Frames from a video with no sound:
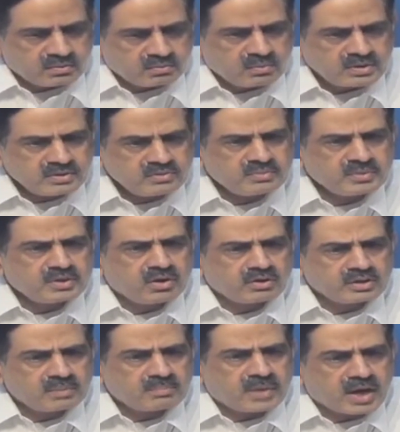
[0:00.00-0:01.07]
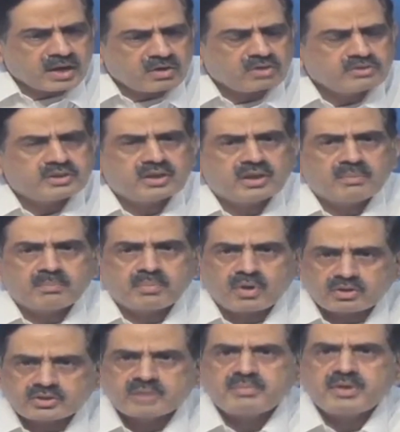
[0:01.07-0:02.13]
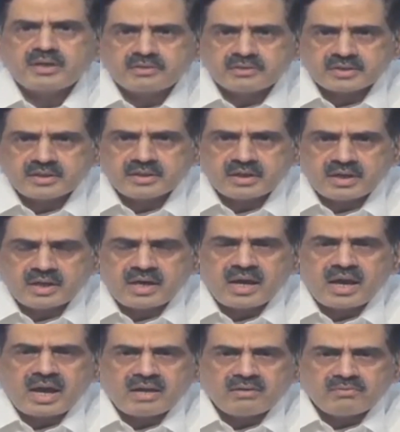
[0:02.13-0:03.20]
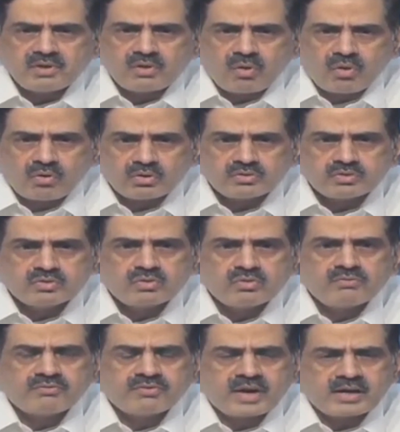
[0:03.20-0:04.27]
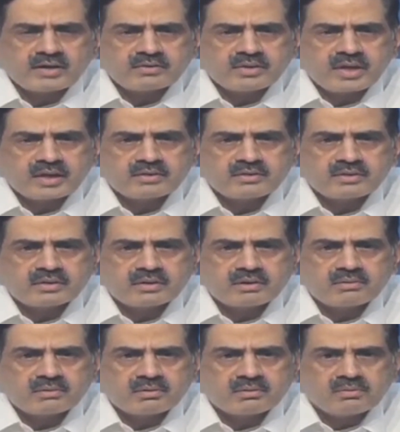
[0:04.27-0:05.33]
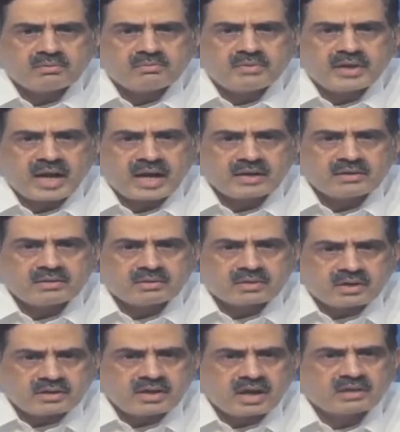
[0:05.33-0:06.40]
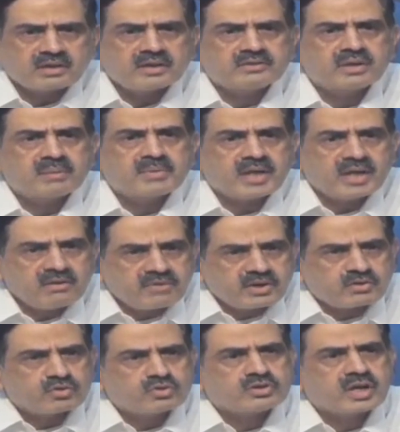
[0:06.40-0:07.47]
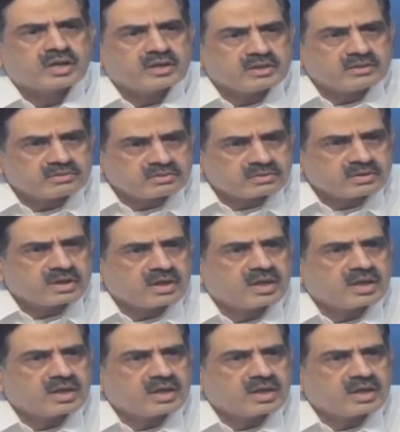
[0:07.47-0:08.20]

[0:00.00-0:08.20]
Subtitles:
Once we got the biological plausibility, and we also felt that we had conducted some in vitro studies